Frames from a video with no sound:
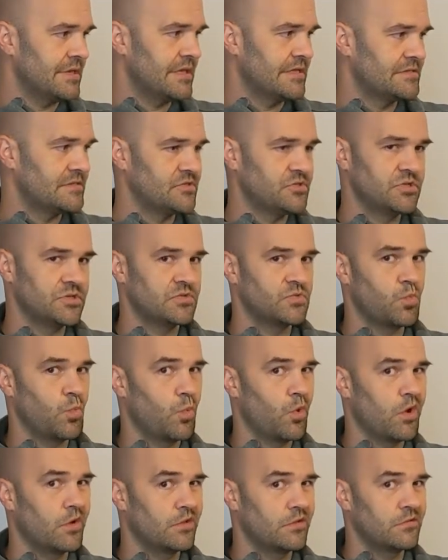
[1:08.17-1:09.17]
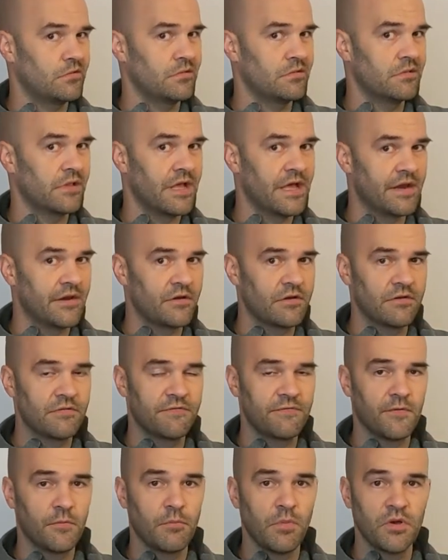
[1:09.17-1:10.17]
it's just one letter
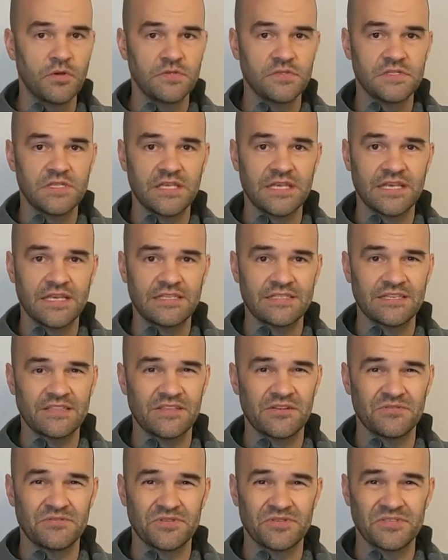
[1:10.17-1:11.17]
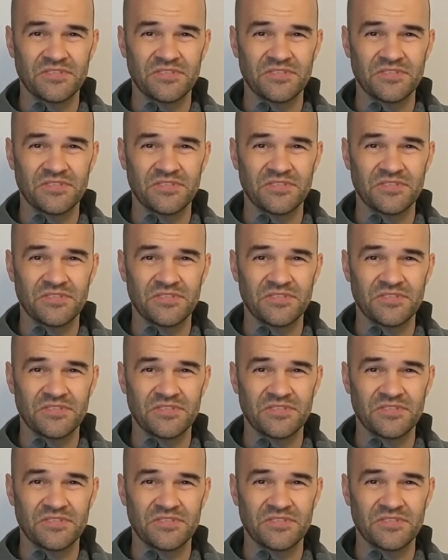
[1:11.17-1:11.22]
for most things and there's a